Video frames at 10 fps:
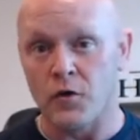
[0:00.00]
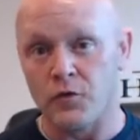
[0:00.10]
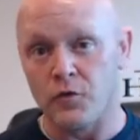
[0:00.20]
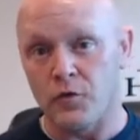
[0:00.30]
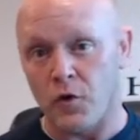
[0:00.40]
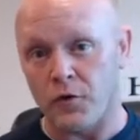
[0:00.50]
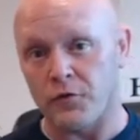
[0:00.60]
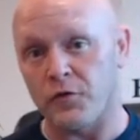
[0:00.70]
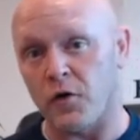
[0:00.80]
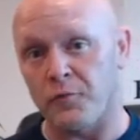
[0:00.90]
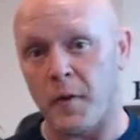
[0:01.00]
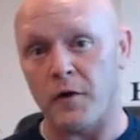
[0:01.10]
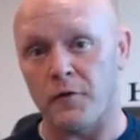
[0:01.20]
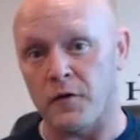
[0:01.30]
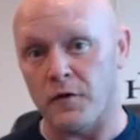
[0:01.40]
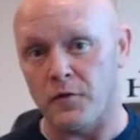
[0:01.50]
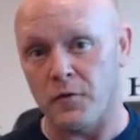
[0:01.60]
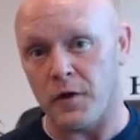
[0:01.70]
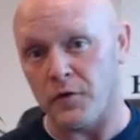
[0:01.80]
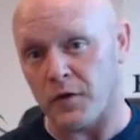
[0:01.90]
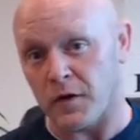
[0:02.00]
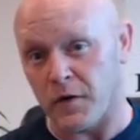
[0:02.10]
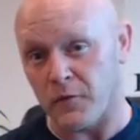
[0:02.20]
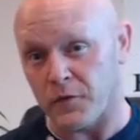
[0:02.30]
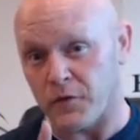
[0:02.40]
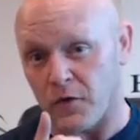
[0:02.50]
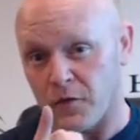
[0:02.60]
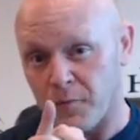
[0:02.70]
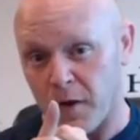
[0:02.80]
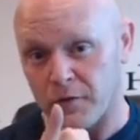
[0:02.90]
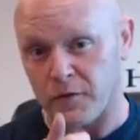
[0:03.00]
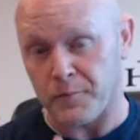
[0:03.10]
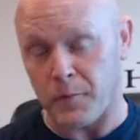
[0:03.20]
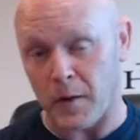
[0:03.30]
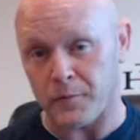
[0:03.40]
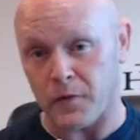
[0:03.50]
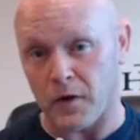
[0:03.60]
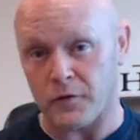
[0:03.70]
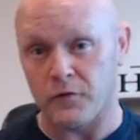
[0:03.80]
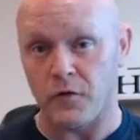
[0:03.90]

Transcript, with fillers: you know yourself better than you and you can give yourself the best pep talk.